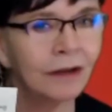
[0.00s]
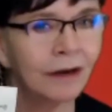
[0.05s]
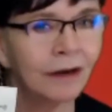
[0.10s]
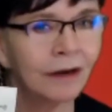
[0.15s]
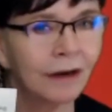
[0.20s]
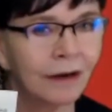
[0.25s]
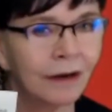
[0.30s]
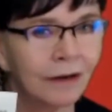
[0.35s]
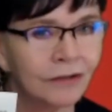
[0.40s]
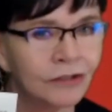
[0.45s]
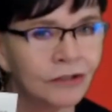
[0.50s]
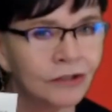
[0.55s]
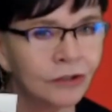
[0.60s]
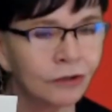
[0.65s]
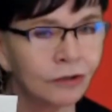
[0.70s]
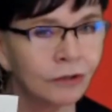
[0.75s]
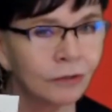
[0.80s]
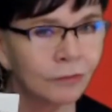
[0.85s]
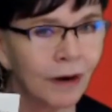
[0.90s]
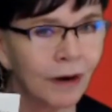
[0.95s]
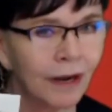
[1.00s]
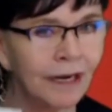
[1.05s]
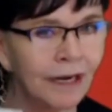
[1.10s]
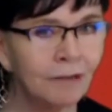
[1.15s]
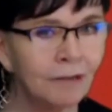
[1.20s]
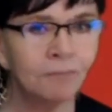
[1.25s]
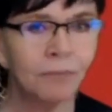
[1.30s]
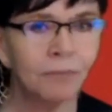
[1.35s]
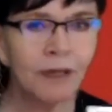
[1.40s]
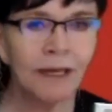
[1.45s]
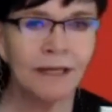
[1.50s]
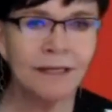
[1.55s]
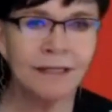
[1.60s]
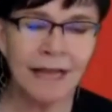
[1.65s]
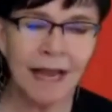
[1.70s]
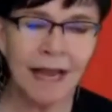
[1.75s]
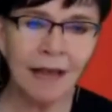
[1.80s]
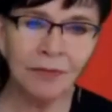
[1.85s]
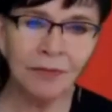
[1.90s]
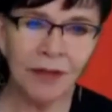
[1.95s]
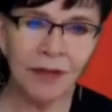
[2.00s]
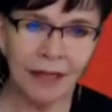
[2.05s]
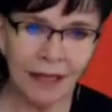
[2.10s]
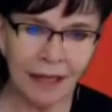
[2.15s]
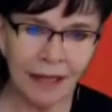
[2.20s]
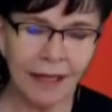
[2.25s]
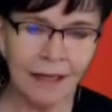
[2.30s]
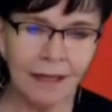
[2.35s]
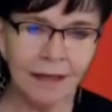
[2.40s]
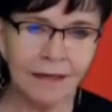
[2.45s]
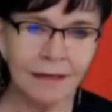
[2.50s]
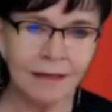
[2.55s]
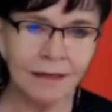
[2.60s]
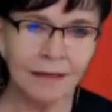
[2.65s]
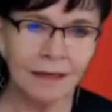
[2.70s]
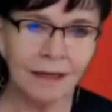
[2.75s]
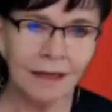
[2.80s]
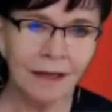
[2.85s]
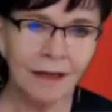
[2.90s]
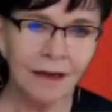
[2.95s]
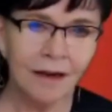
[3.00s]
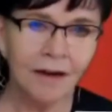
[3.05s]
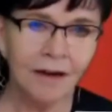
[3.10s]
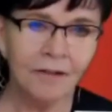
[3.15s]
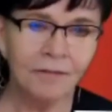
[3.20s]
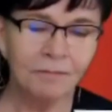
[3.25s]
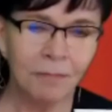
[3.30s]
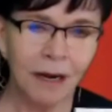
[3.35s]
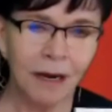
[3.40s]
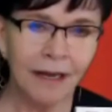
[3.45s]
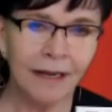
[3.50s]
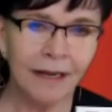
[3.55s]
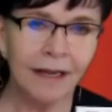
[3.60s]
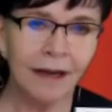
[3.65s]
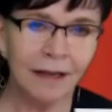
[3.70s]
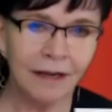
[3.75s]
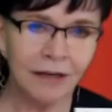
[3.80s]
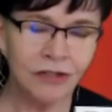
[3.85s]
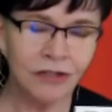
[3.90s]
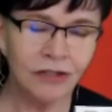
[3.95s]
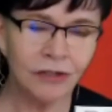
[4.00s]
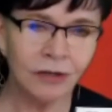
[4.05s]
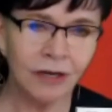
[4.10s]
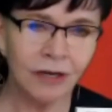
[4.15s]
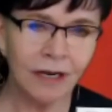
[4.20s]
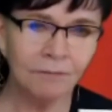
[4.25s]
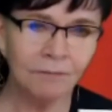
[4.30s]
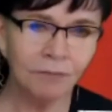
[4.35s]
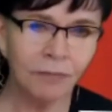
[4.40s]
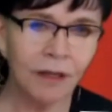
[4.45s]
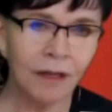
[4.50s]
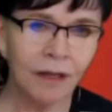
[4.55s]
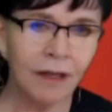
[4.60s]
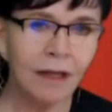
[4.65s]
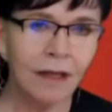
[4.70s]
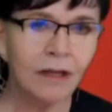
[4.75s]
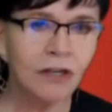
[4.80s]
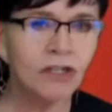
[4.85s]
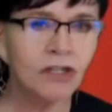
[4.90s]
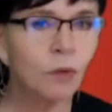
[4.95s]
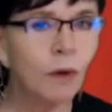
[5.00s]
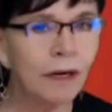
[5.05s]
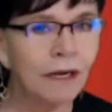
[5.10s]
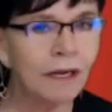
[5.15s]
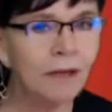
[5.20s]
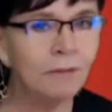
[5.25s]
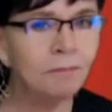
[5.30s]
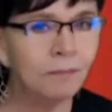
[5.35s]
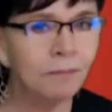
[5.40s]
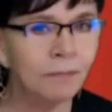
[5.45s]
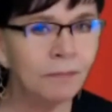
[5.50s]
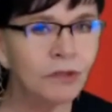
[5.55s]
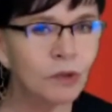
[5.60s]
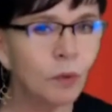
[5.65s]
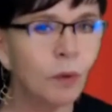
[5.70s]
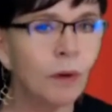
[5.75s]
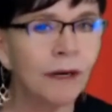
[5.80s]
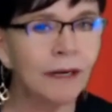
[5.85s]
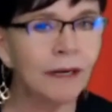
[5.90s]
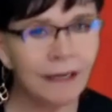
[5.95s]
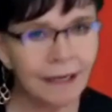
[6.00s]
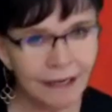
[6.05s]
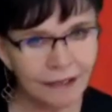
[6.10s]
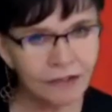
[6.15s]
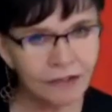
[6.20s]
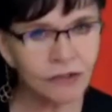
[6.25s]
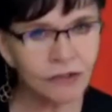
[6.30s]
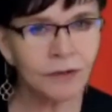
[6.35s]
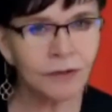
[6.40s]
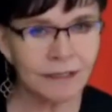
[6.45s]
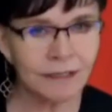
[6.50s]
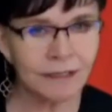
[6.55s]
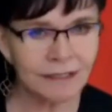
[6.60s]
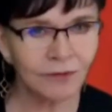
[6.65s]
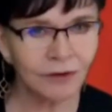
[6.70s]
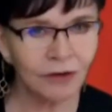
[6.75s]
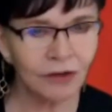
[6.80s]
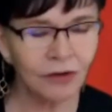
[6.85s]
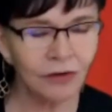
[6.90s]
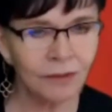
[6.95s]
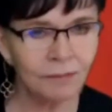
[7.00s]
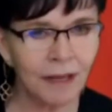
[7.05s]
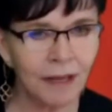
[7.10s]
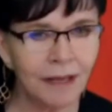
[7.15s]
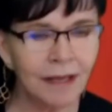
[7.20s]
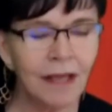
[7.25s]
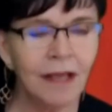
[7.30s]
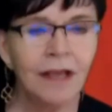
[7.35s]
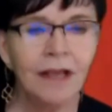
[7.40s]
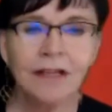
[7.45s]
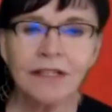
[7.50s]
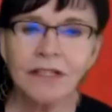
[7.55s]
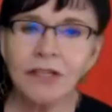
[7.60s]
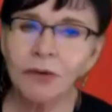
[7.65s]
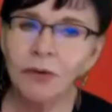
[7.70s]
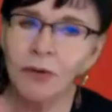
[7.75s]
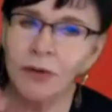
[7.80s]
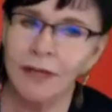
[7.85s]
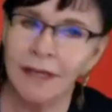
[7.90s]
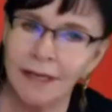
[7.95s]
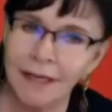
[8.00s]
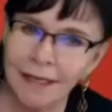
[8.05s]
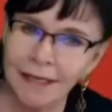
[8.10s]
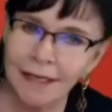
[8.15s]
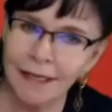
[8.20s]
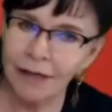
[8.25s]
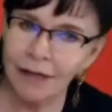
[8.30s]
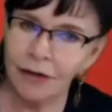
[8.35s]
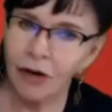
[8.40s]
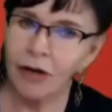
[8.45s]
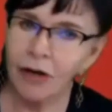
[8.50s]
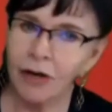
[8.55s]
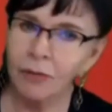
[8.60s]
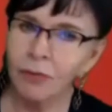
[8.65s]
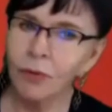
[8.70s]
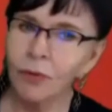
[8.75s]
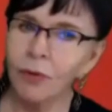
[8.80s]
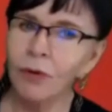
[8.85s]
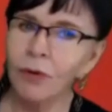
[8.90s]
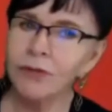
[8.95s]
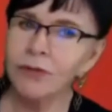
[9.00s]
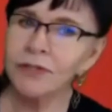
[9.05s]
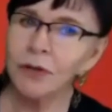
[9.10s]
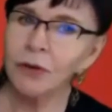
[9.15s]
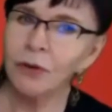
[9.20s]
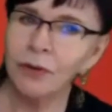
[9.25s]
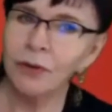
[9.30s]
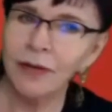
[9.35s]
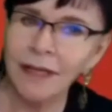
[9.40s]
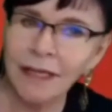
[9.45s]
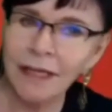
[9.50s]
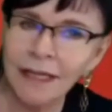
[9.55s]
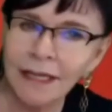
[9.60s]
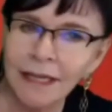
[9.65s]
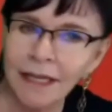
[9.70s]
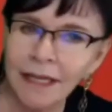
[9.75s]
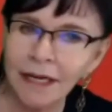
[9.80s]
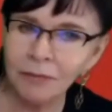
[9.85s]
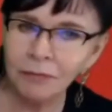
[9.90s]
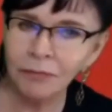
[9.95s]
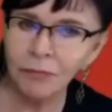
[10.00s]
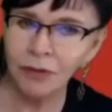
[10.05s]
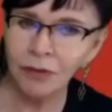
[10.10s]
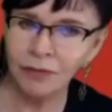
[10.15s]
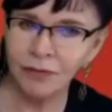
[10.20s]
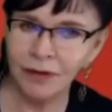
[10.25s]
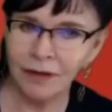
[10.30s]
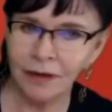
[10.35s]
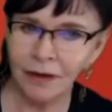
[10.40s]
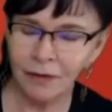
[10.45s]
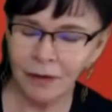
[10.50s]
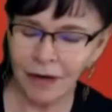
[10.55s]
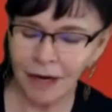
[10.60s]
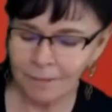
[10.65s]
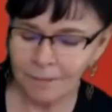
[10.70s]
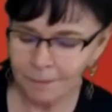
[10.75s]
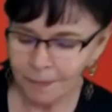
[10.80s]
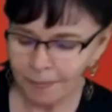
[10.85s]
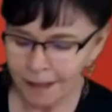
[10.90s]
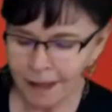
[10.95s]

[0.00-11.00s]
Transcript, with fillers: uh, journal writing is at the end of my guided journey. 20, 20 entries for you to make so you can get on a roll, so you can get it moving, all right?